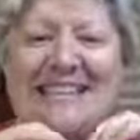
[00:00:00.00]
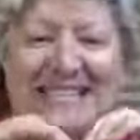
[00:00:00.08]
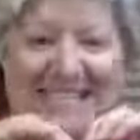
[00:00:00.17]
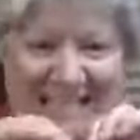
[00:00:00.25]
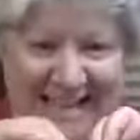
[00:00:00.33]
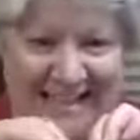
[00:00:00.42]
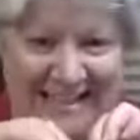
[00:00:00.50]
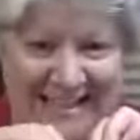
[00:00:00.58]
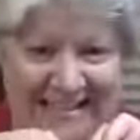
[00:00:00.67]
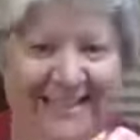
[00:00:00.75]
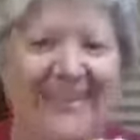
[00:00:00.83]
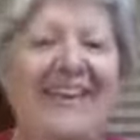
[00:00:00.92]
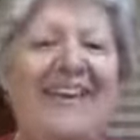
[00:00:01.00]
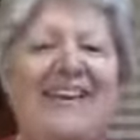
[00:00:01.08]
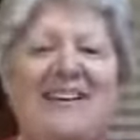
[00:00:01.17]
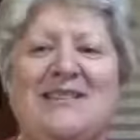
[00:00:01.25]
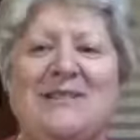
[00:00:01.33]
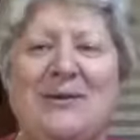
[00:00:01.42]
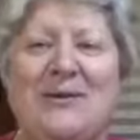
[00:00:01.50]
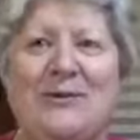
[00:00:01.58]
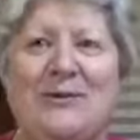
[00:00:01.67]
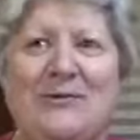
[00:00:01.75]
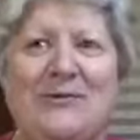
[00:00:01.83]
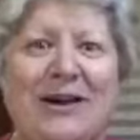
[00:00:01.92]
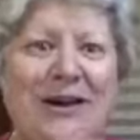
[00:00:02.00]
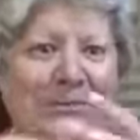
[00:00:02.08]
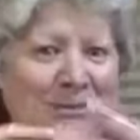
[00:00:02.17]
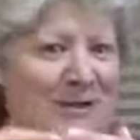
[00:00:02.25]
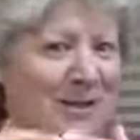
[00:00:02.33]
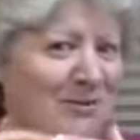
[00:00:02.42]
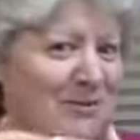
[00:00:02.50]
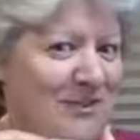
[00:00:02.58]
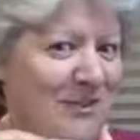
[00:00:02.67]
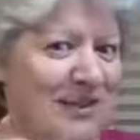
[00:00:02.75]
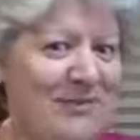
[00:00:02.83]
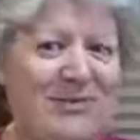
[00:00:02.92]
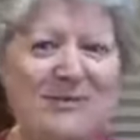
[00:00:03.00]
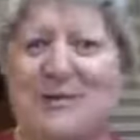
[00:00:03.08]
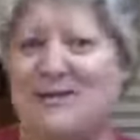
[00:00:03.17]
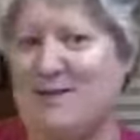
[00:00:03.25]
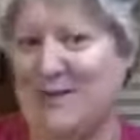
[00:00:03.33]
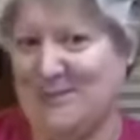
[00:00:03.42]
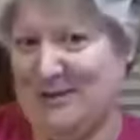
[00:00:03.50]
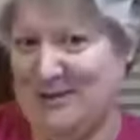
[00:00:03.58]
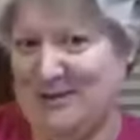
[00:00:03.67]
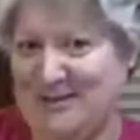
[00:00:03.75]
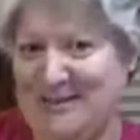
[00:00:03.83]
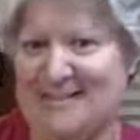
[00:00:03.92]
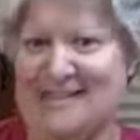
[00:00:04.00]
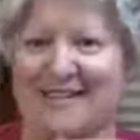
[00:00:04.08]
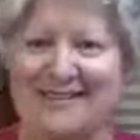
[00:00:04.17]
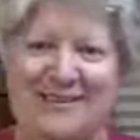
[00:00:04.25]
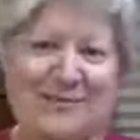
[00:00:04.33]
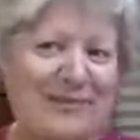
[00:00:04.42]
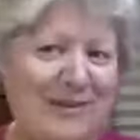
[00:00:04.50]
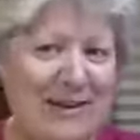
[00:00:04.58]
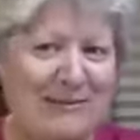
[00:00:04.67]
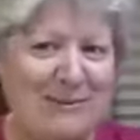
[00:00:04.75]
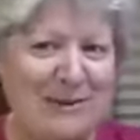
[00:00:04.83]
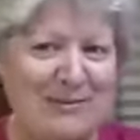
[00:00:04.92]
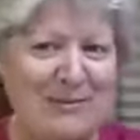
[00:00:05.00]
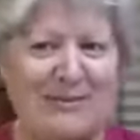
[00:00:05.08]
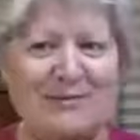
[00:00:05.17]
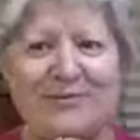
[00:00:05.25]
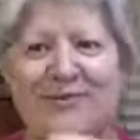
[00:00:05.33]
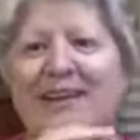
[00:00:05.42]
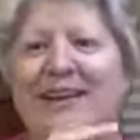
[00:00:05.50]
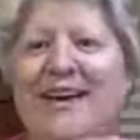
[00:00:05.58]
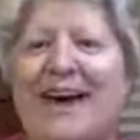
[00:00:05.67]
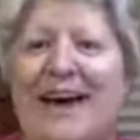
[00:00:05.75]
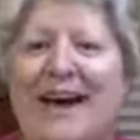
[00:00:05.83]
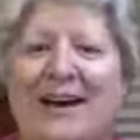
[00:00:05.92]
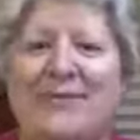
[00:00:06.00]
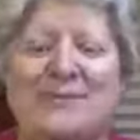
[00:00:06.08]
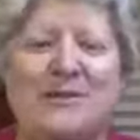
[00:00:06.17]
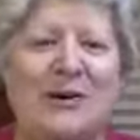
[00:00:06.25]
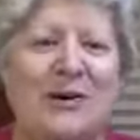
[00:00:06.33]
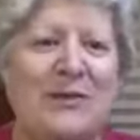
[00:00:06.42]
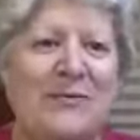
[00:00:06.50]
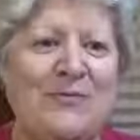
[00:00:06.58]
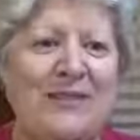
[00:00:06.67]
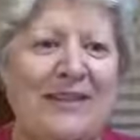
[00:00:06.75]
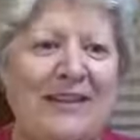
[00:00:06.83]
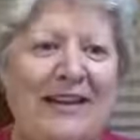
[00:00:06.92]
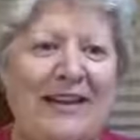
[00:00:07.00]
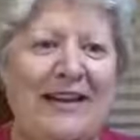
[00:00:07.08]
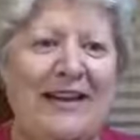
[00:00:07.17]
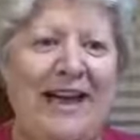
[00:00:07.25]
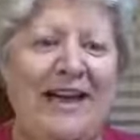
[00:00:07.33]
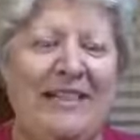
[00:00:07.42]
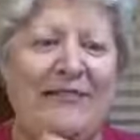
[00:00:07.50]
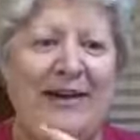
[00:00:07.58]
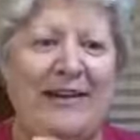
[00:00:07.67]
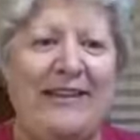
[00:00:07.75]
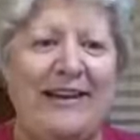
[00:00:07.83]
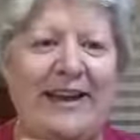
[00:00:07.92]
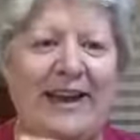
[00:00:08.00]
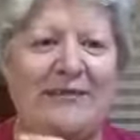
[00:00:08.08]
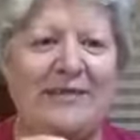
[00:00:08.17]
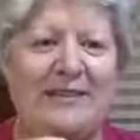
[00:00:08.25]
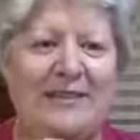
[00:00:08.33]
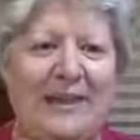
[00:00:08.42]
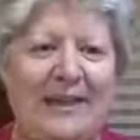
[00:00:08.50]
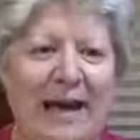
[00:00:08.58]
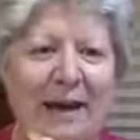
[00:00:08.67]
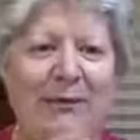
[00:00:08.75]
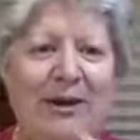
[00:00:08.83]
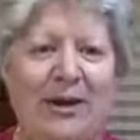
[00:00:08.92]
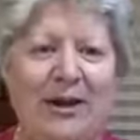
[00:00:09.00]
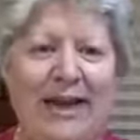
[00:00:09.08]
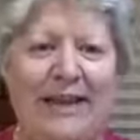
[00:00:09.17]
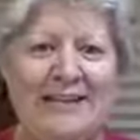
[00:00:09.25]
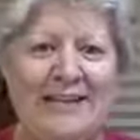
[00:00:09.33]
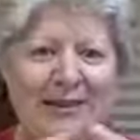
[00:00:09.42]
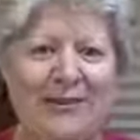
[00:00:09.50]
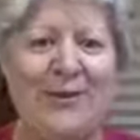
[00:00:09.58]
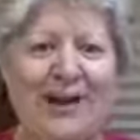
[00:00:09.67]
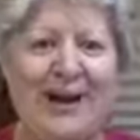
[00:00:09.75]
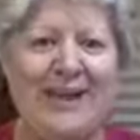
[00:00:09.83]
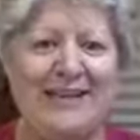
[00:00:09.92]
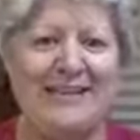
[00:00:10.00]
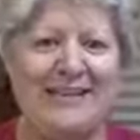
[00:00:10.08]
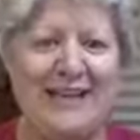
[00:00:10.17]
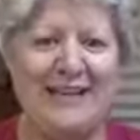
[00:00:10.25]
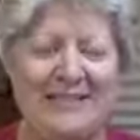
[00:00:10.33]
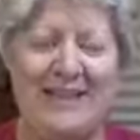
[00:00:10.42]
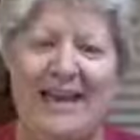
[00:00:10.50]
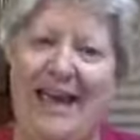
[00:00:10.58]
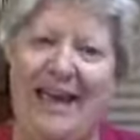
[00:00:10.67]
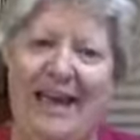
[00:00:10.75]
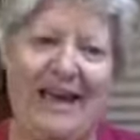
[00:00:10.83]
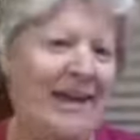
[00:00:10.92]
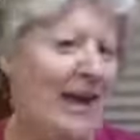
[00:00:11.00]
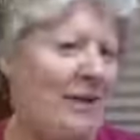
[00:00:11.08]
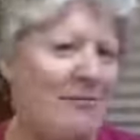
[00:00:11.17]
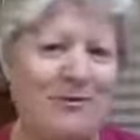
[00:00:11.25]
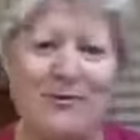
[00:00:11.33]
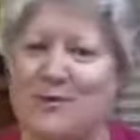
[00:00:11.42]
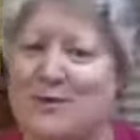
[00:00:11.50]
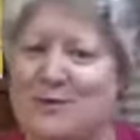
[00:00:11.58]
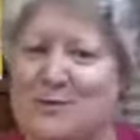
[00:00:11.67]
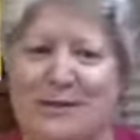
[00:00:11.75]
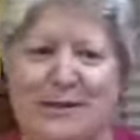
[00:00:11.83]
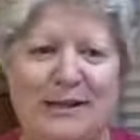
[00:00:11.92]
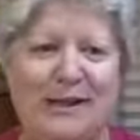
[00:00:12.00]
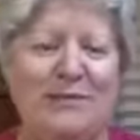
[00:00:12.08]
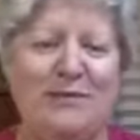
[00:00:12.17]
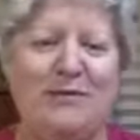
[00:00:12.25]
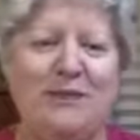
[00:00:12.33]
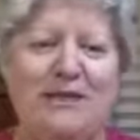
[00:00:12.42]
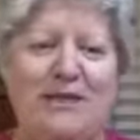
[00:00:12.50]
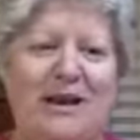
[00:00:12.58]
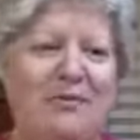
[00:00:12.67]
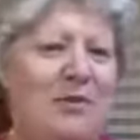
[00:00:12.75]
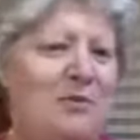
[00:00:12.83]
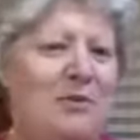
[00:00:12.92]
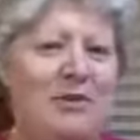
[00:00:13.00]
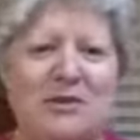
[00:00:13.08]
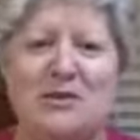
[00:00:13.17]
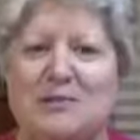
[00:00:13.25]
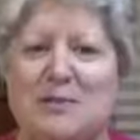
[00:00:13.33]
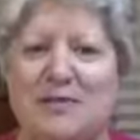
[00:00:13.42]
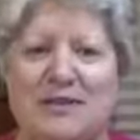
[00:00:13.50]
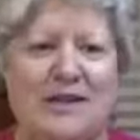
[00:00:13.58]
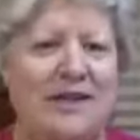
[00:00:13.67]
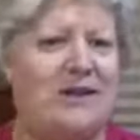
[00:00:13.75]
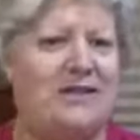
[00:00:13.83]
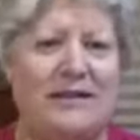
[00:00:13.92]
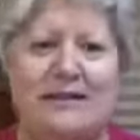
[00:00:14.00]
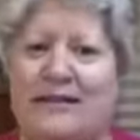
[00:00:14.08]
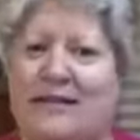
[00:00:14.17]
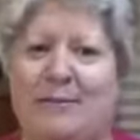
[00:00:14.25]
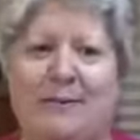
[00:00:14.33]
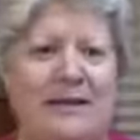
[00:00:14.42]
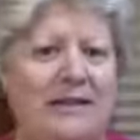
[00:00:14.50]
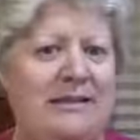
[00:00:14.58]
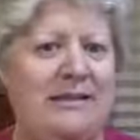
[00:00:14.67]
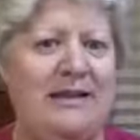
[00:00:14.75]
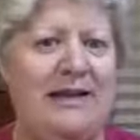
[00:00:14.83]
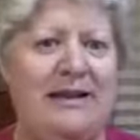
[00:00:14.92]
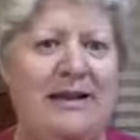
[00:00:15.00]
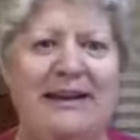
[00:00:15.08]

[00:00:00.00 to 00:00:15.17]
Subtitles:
done. So I'm watching a movie tonight, which means I got my to-do list done. So I'm very proud of myself. And the fact that I have to then come on and tell you guys that, hey, I can't review this particular movie tonight. I won't be watching this movie tonight because I didn't get my list done.